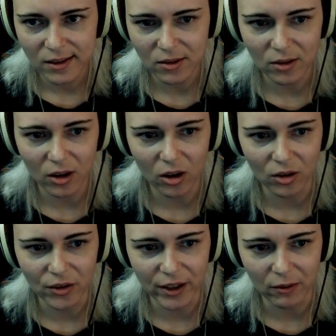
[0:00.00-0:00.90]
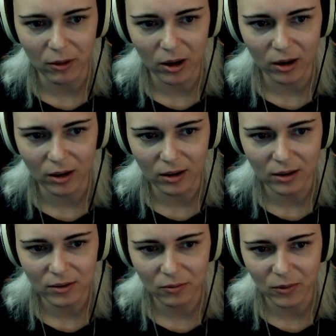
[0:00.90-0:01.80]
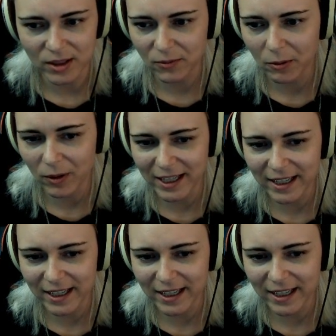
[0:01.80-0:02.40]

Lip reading: go to Aldingwall. We want to